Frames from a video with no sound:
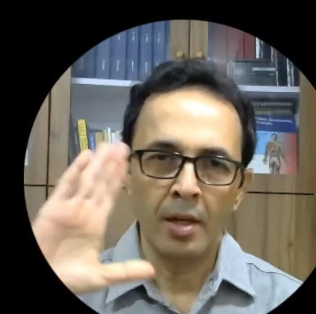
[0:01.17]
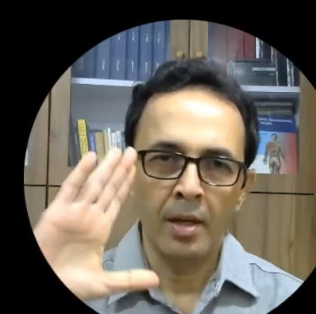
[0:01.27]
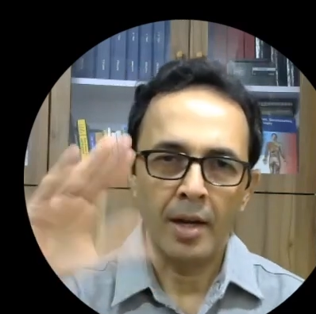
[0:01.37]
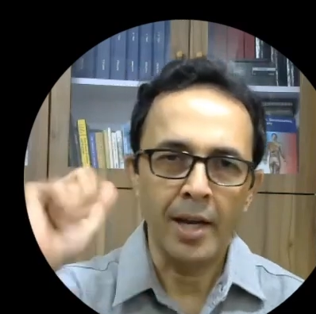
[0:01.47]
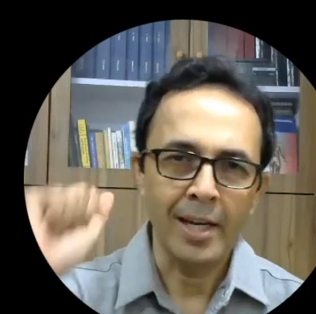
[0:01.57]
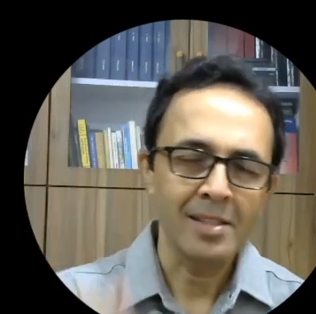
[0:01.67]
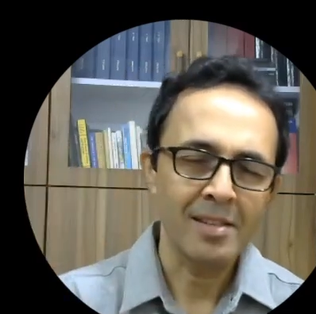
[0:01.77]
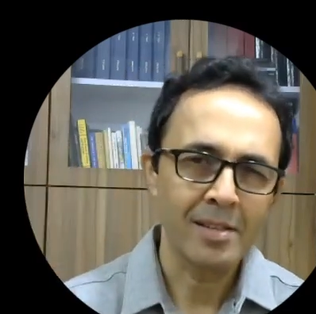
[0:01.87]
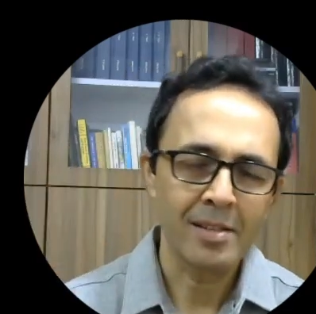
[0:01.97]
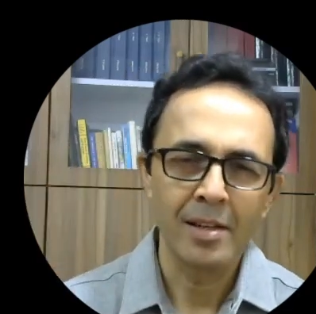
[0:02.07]
Hi
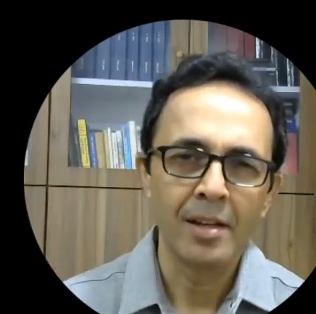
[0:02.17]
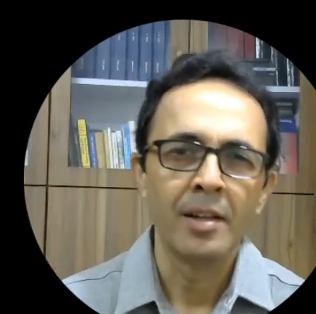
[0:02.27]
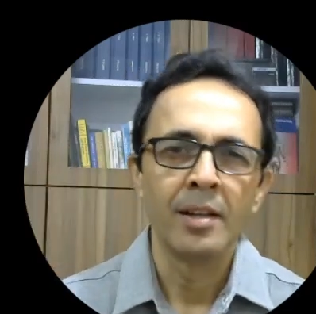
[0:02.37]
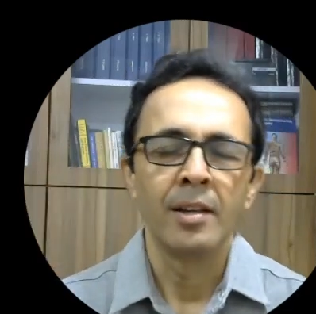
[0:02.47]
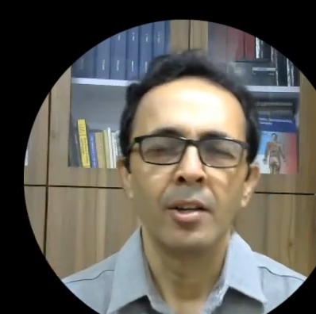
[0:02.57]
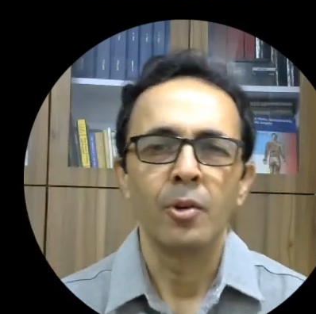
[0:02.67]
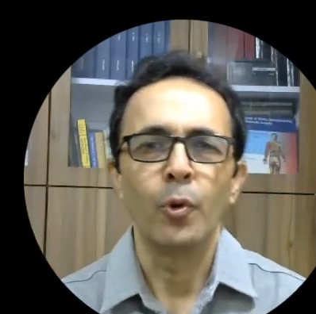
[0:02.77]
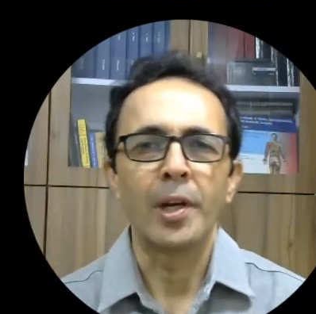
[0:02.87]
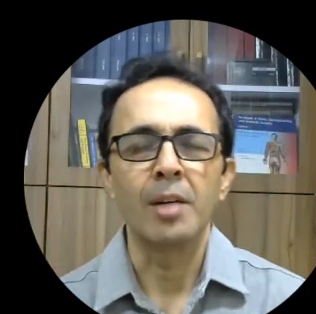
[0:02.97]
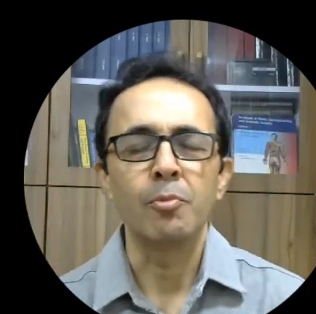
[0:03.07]
guys,
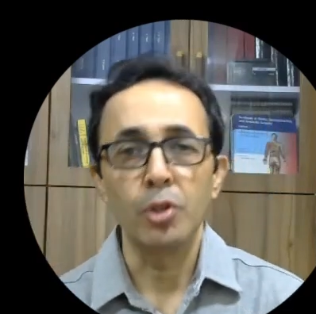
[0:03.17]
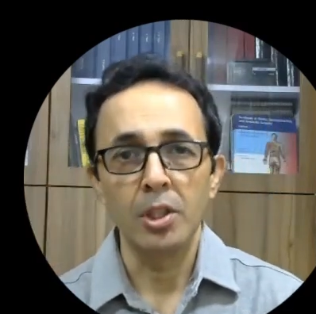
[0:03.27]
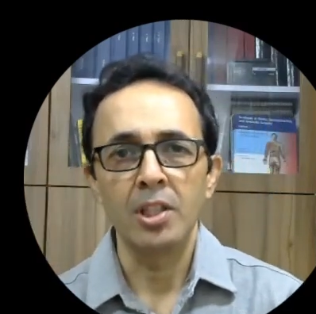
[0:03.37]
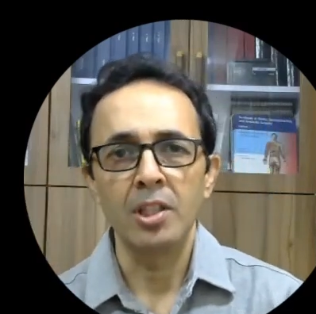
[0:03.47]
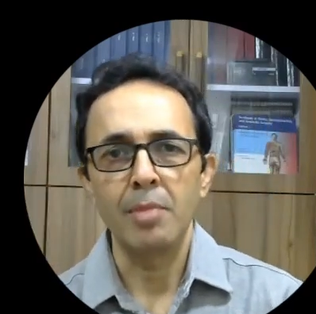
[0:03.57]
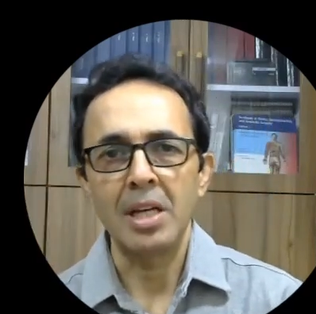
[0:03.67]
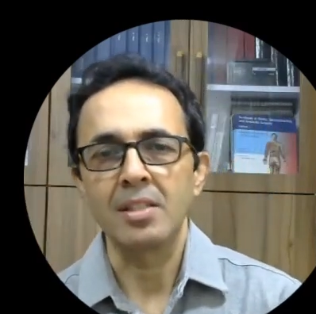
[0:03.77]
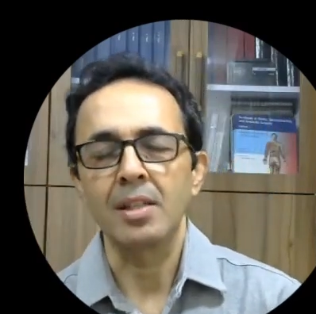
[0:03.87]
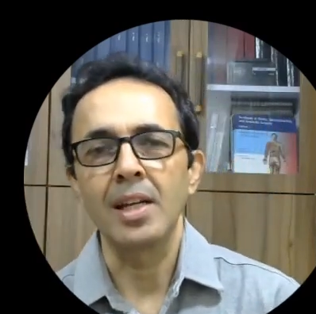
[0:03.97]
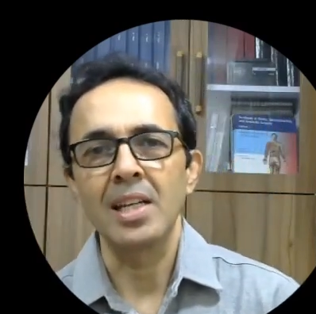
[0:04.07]
welcome to the
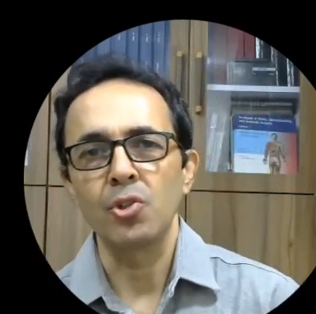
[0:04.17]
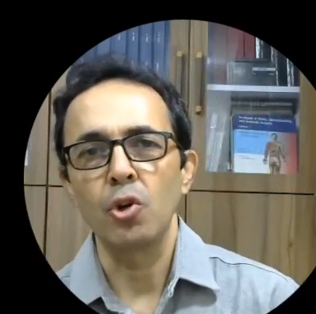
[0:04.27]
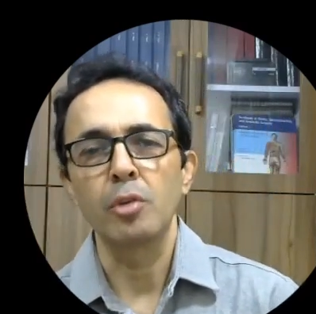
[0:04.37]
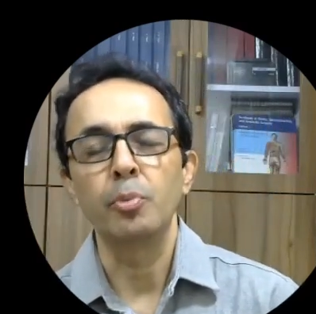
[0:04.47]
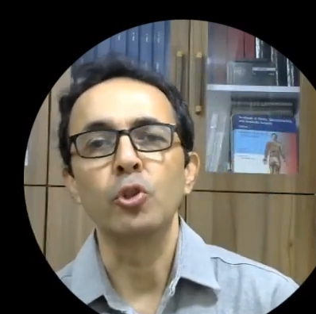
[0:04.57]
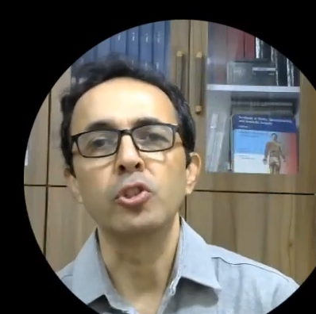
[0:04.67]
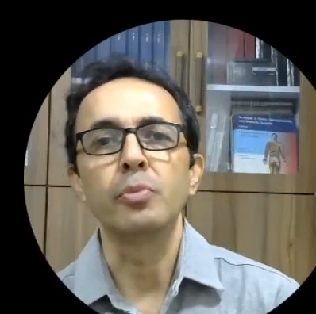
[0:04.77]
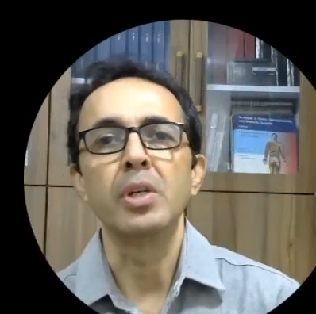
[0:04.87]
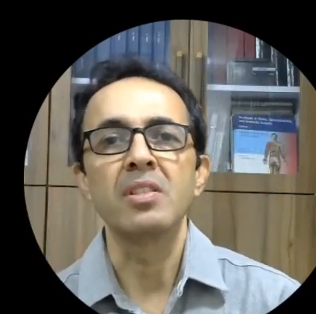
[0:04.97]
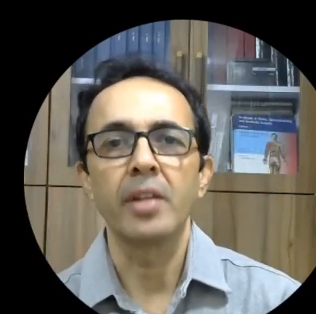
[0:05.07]
masterclass on
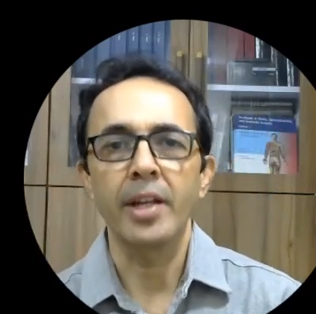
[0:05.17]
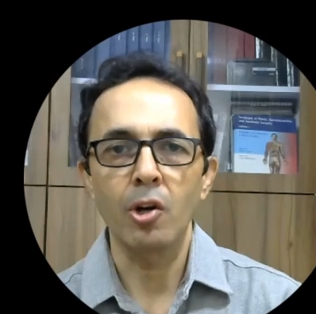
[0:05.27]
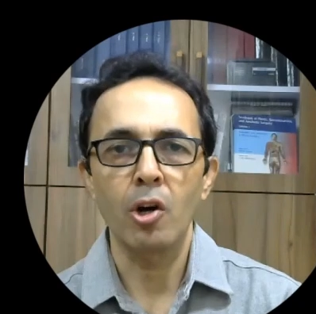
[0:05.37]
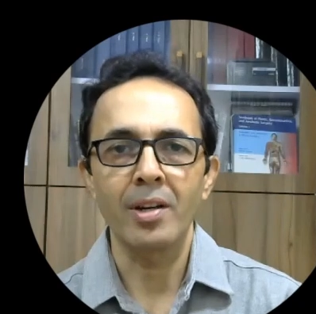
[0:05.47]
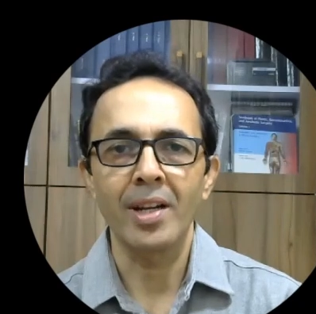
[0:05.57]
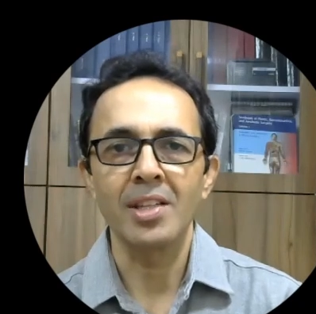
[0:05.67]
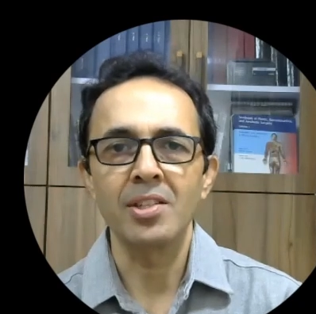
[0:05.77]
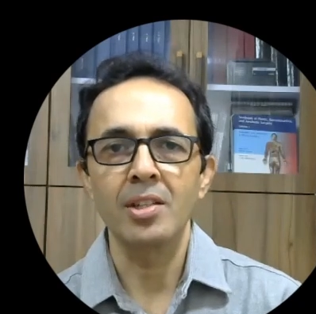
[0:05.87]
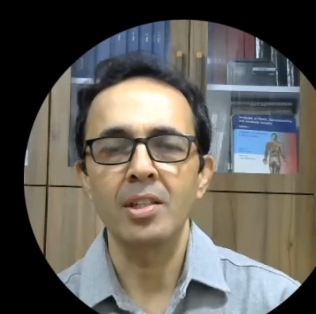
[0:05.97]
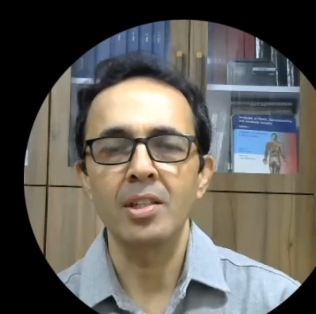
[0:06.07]
post burns neck
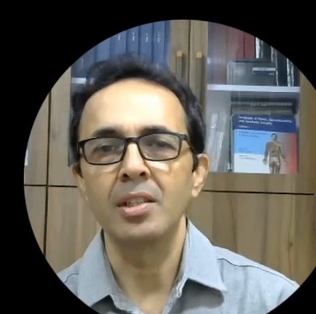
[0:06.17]
contracture.